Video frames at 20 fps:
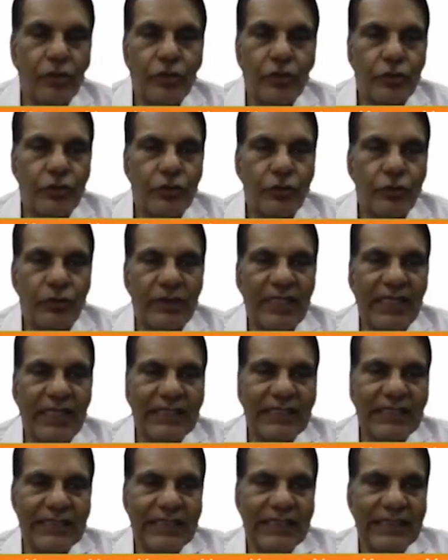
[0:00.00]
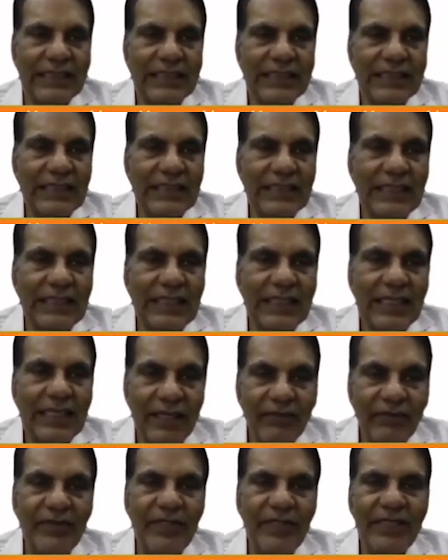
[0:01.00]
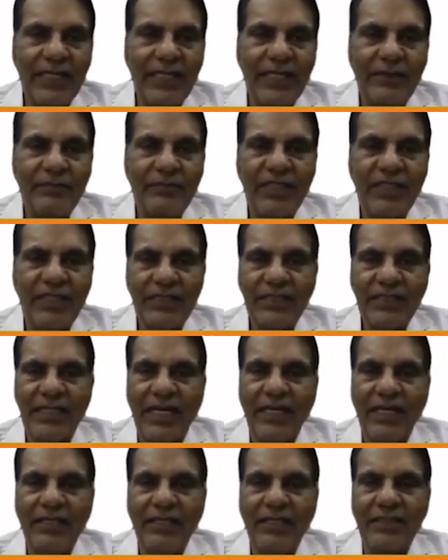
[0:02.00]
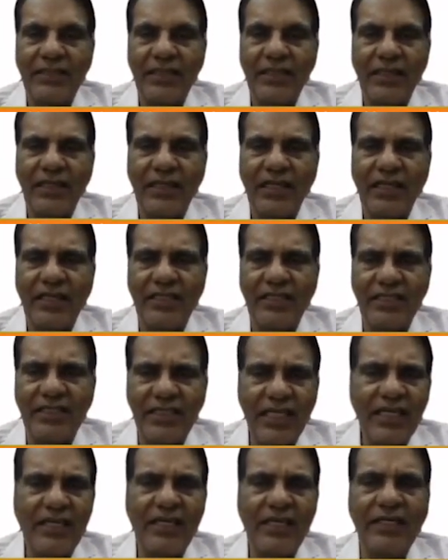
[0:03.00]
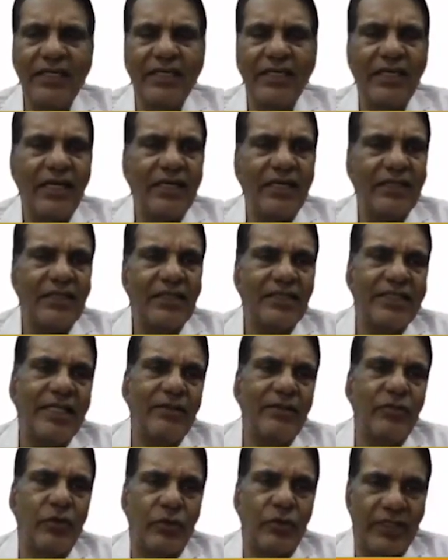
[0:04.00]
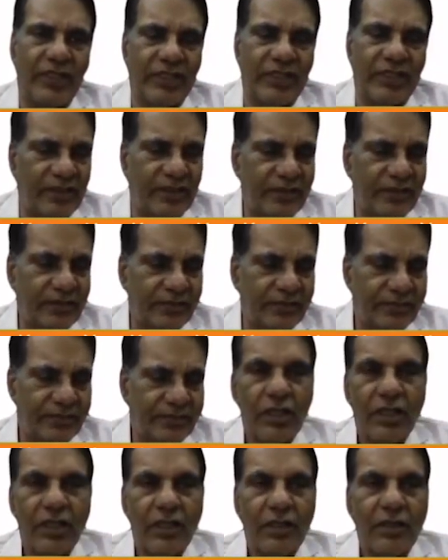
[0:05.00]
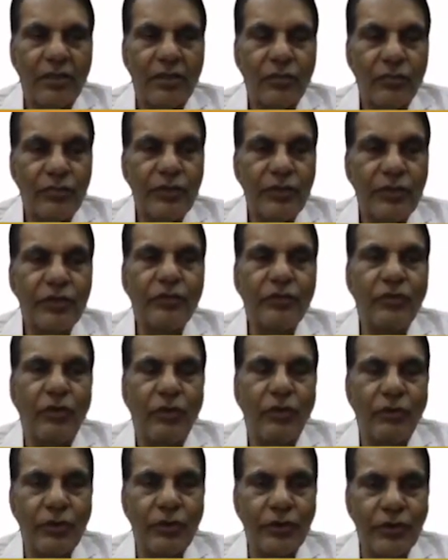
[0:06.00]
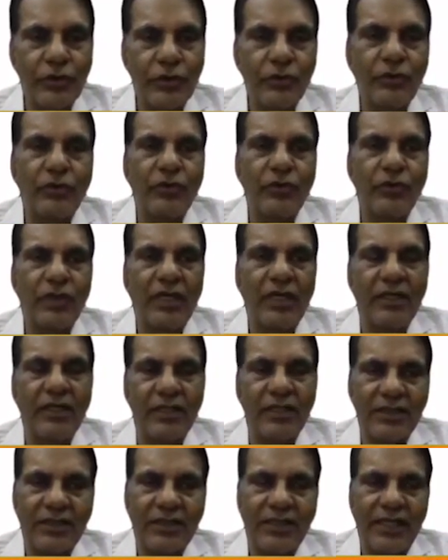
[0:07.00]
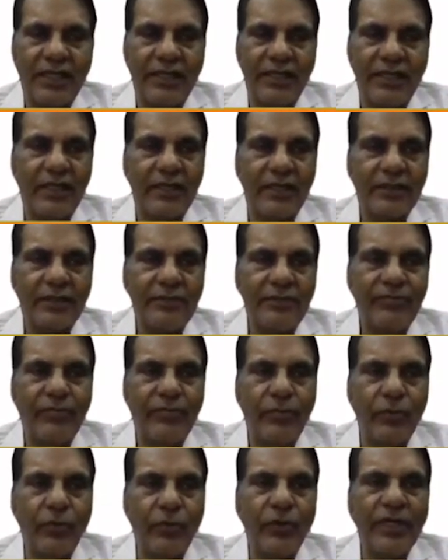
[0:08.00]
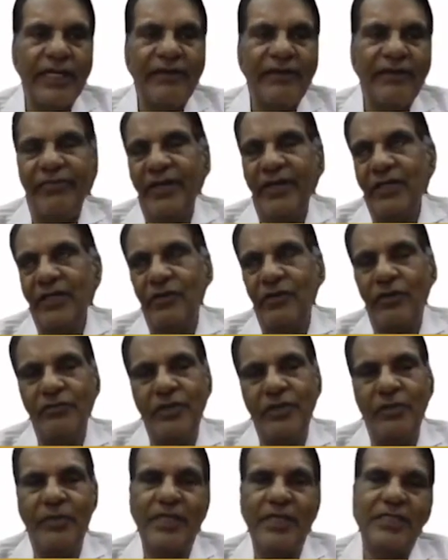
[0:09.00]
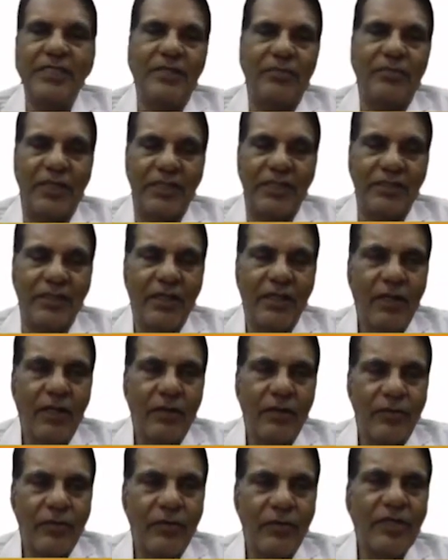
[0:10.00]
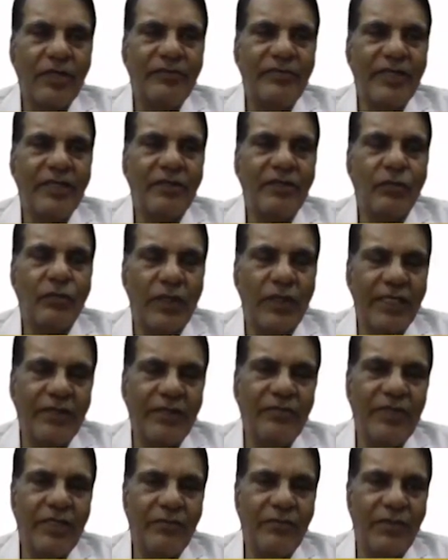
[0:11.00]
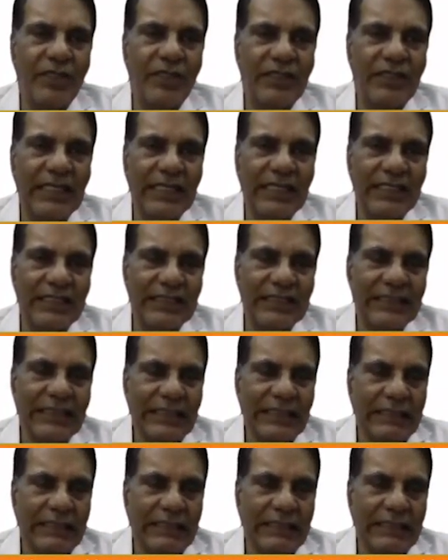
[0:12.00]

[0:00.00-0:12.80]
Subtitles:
so that every time the scan is done exactly at the same location. We should also understand the floor effect of the measurement. Floor effect, what I mean by that